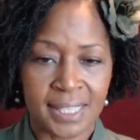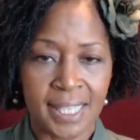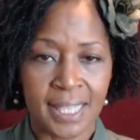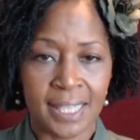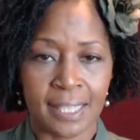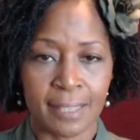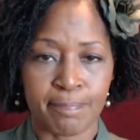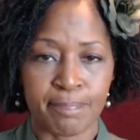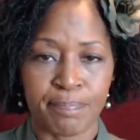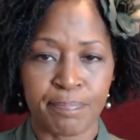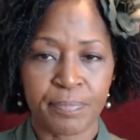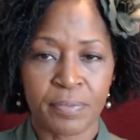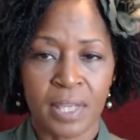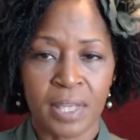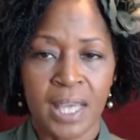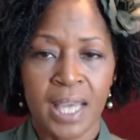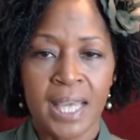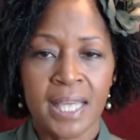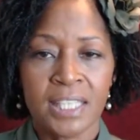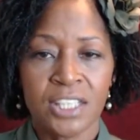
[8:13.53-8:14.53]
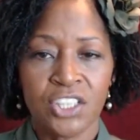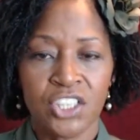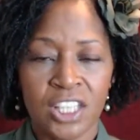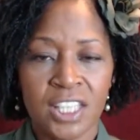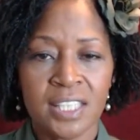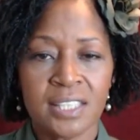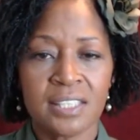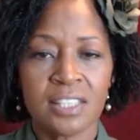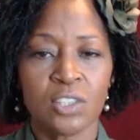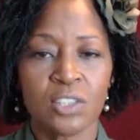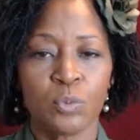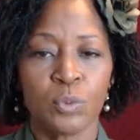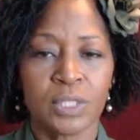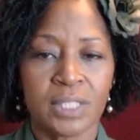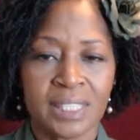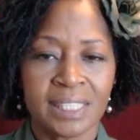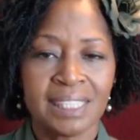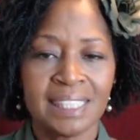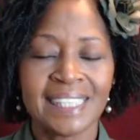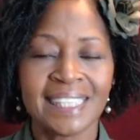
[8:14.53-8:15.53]
Jesus was
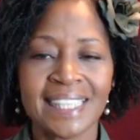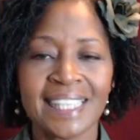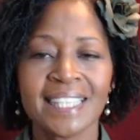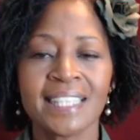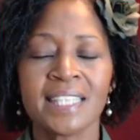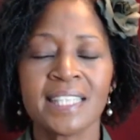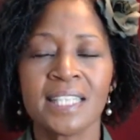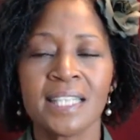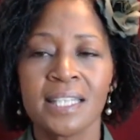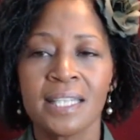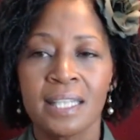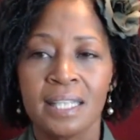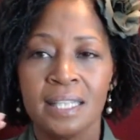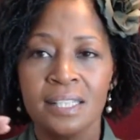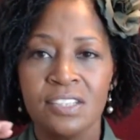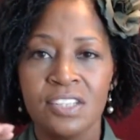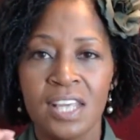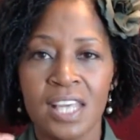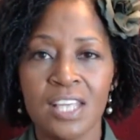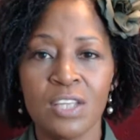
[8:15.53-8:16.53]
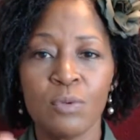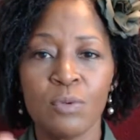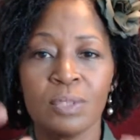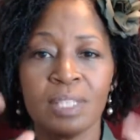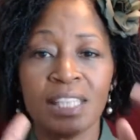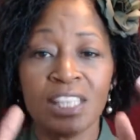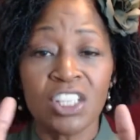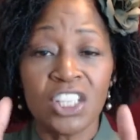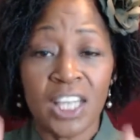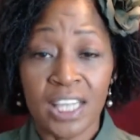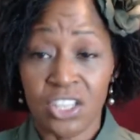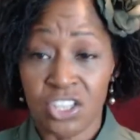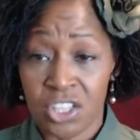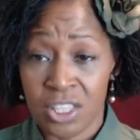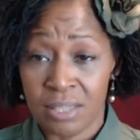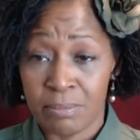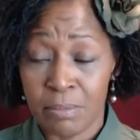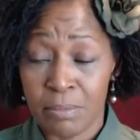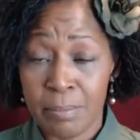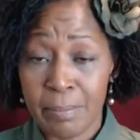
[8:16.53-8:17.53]
continually teaching. Remember, I said he
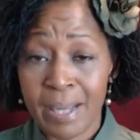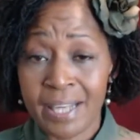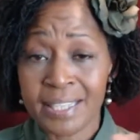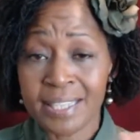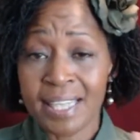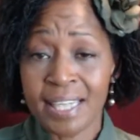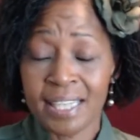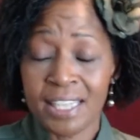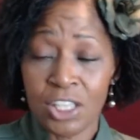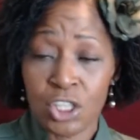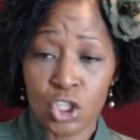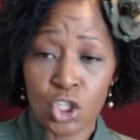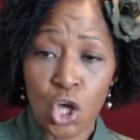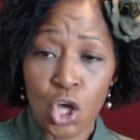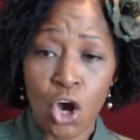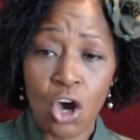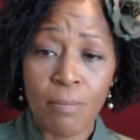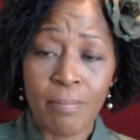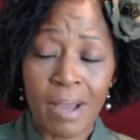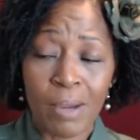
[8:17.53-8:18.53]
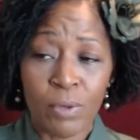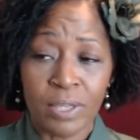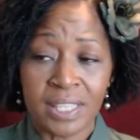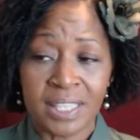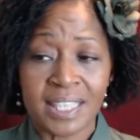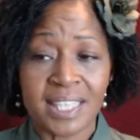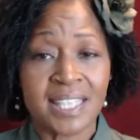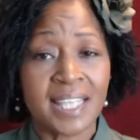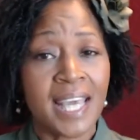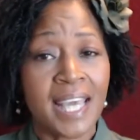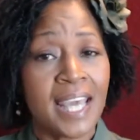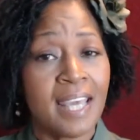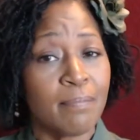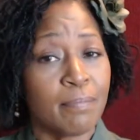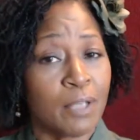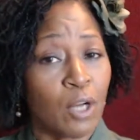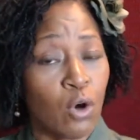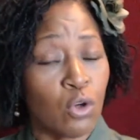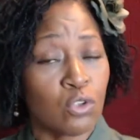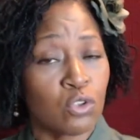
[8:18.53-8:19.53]
taught by what he said, but also he
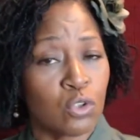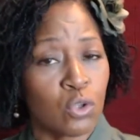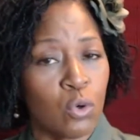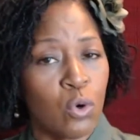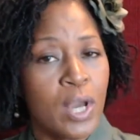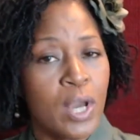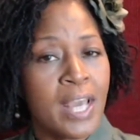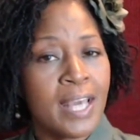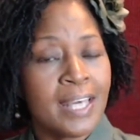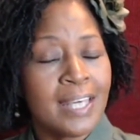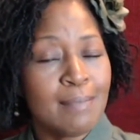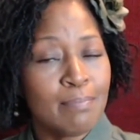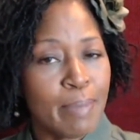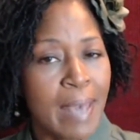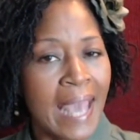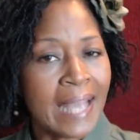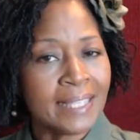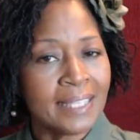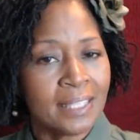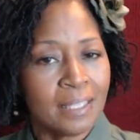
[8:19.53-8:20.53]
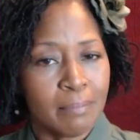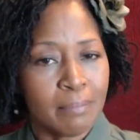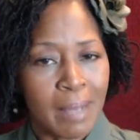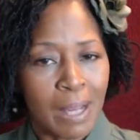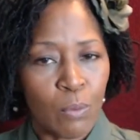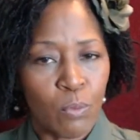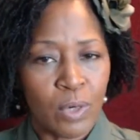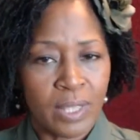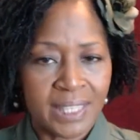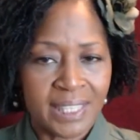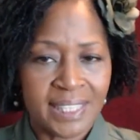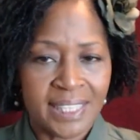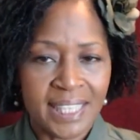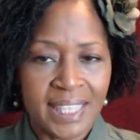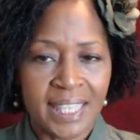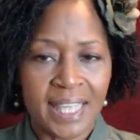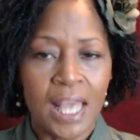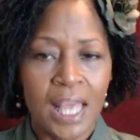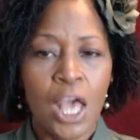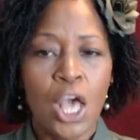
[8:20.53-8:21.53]
backed it up by what he did. So he
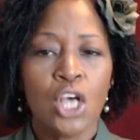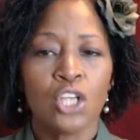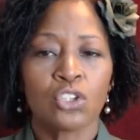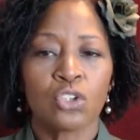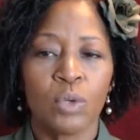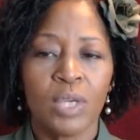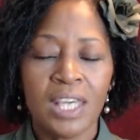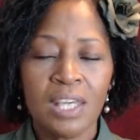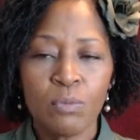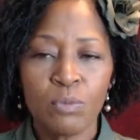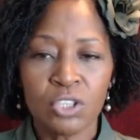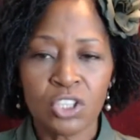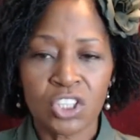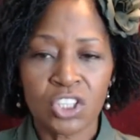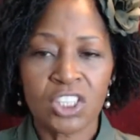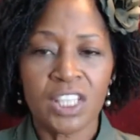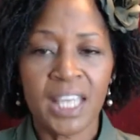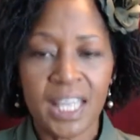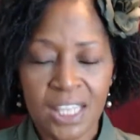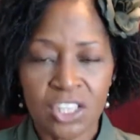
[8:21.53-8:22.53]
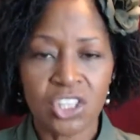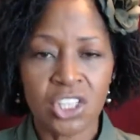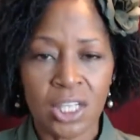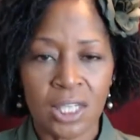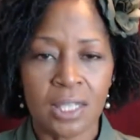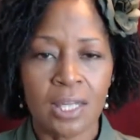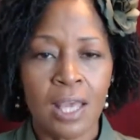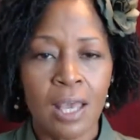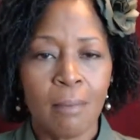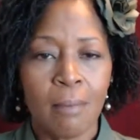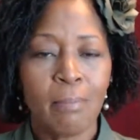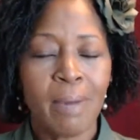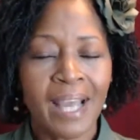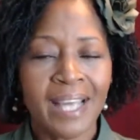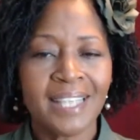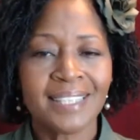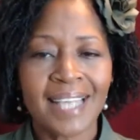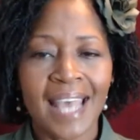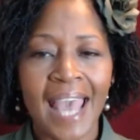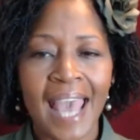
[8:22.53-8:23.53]
was teaching by his actions
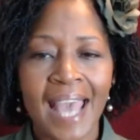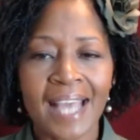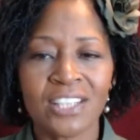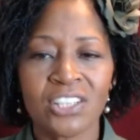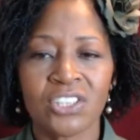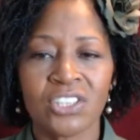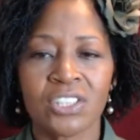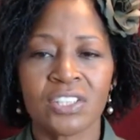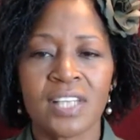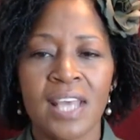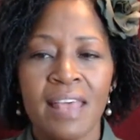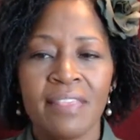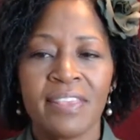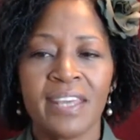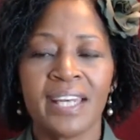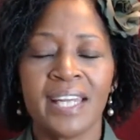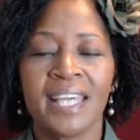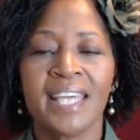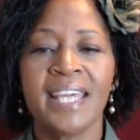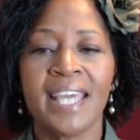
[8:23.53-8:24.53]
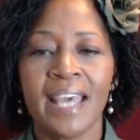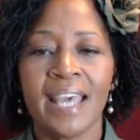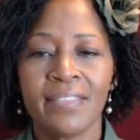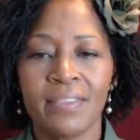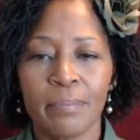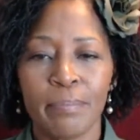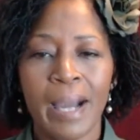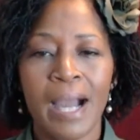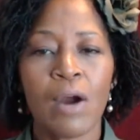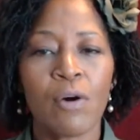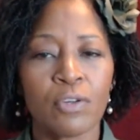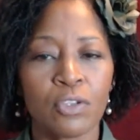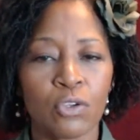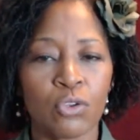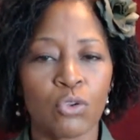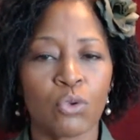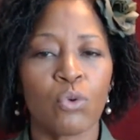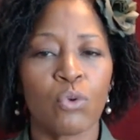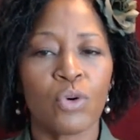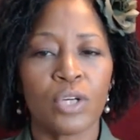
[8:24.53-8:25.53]
that he had the power and authority over
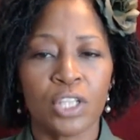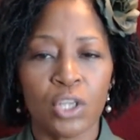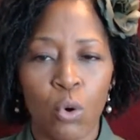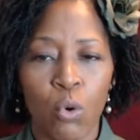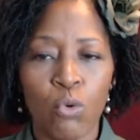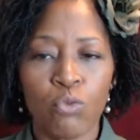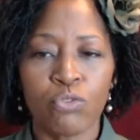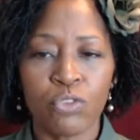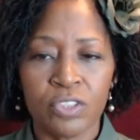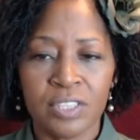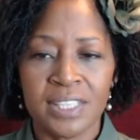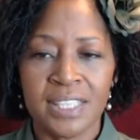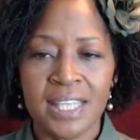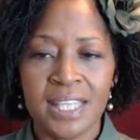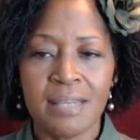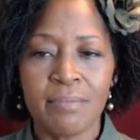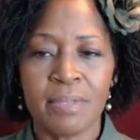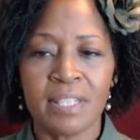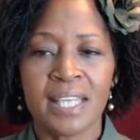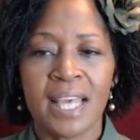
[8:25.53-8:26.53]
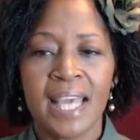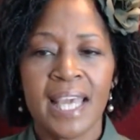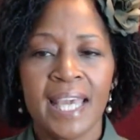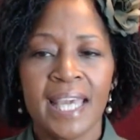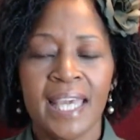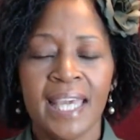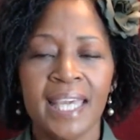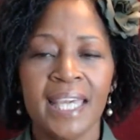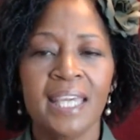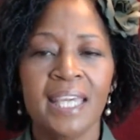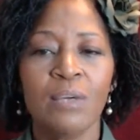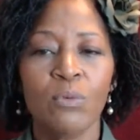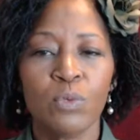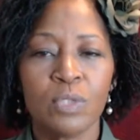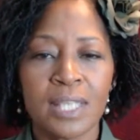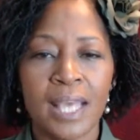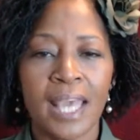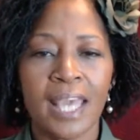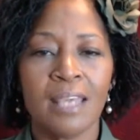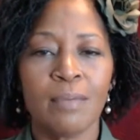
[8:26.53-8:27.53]
demons. He was able to
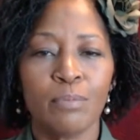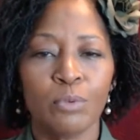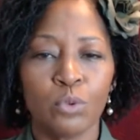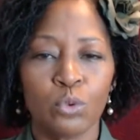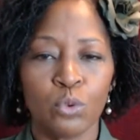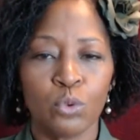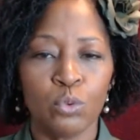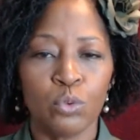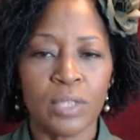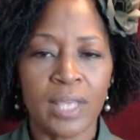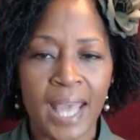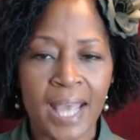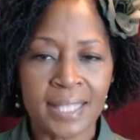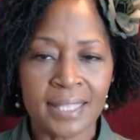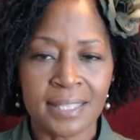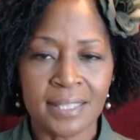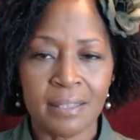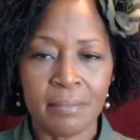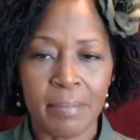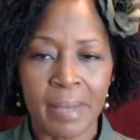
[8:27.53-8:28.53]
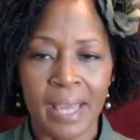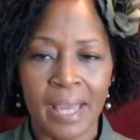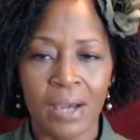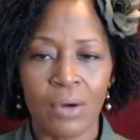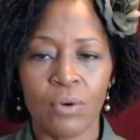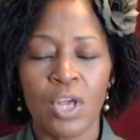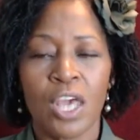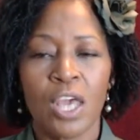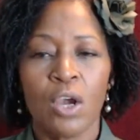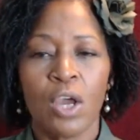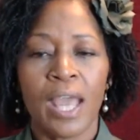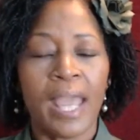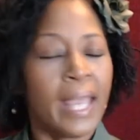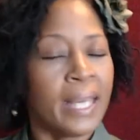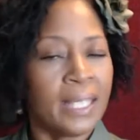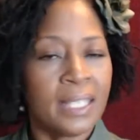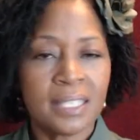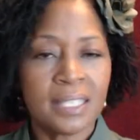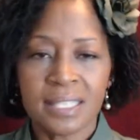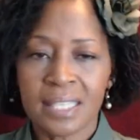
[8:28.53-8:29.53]
cast them out and it says with a
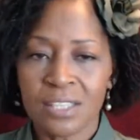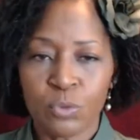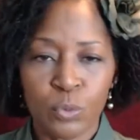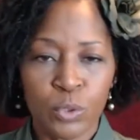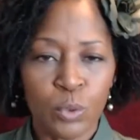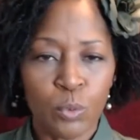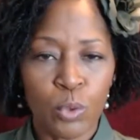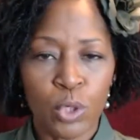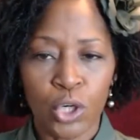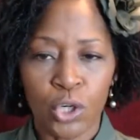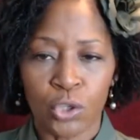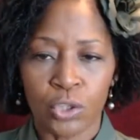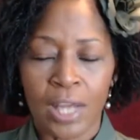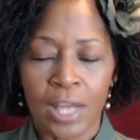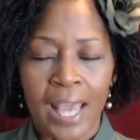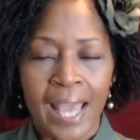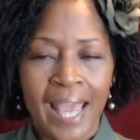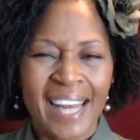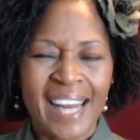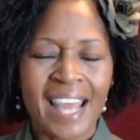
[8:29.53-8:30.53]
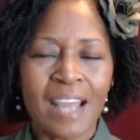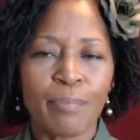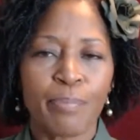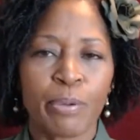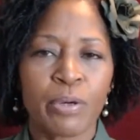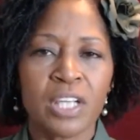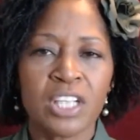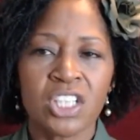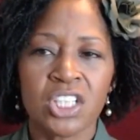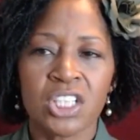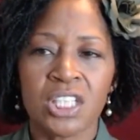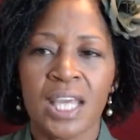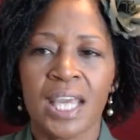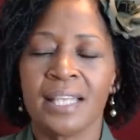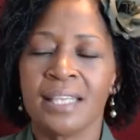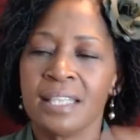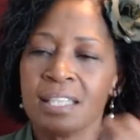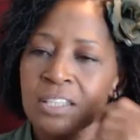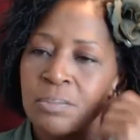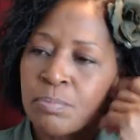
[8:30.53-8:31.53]
word. And I appreciate this because
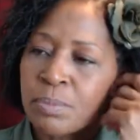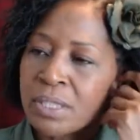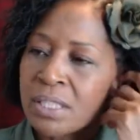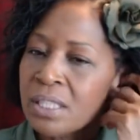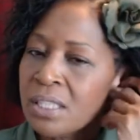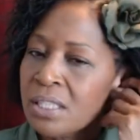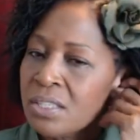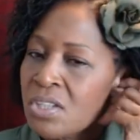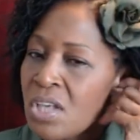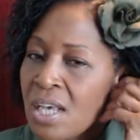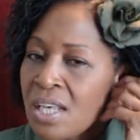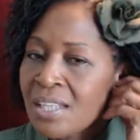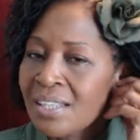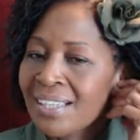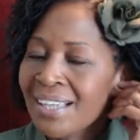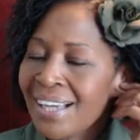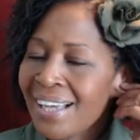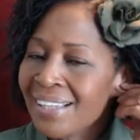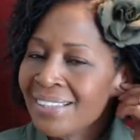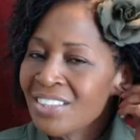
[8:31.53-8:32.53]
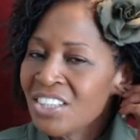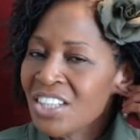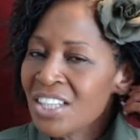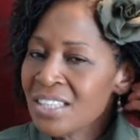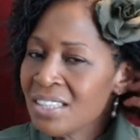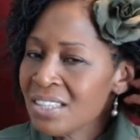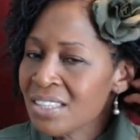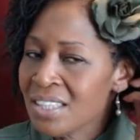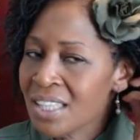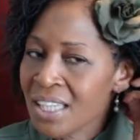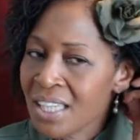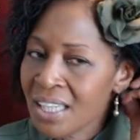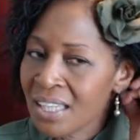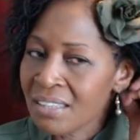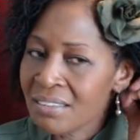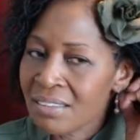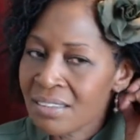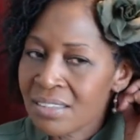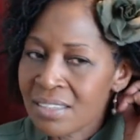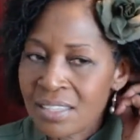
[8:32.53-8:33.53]
God, Jesus did stuff so
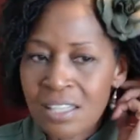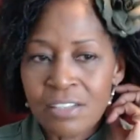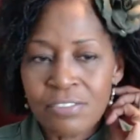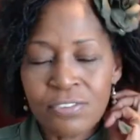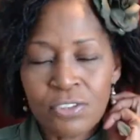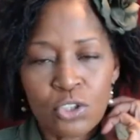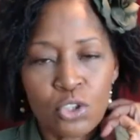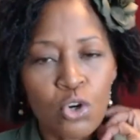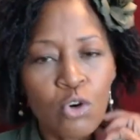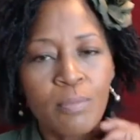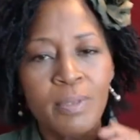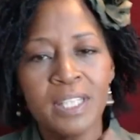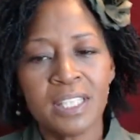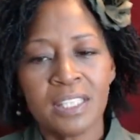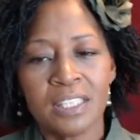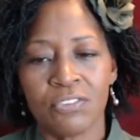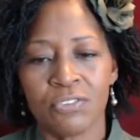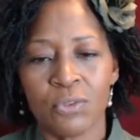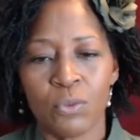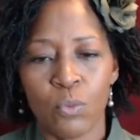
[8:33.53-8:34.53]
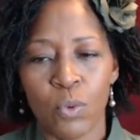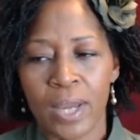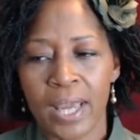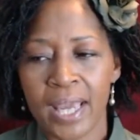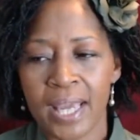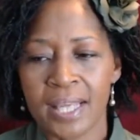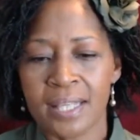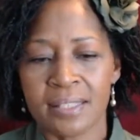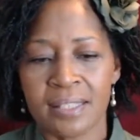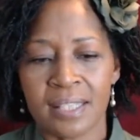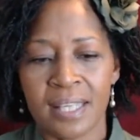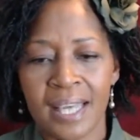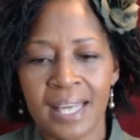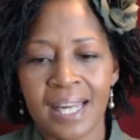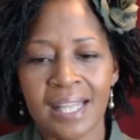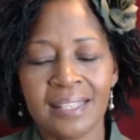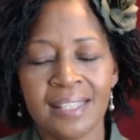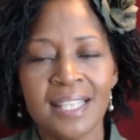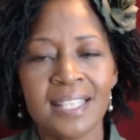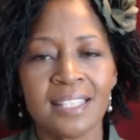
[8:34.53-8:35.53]
many different ways, and I think that's partly
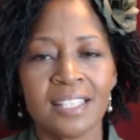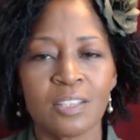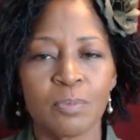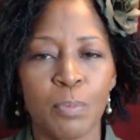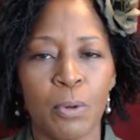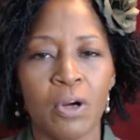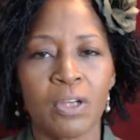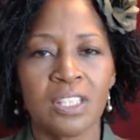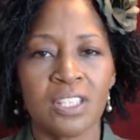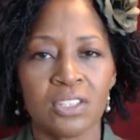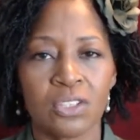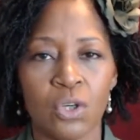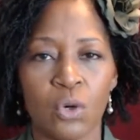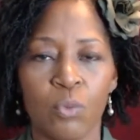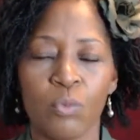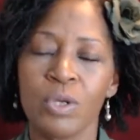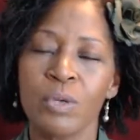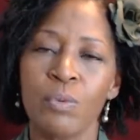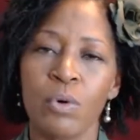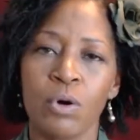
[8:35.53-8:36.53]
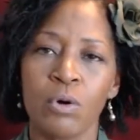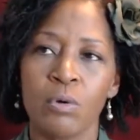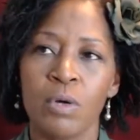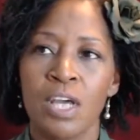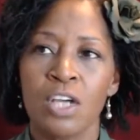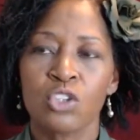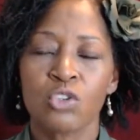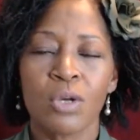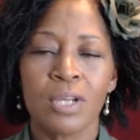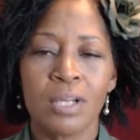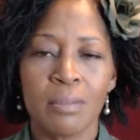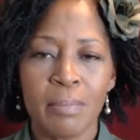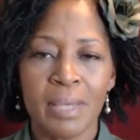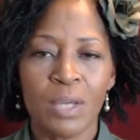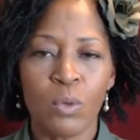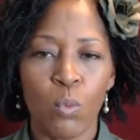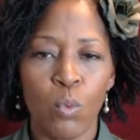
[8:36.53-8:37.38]
so we won't try to make one formula.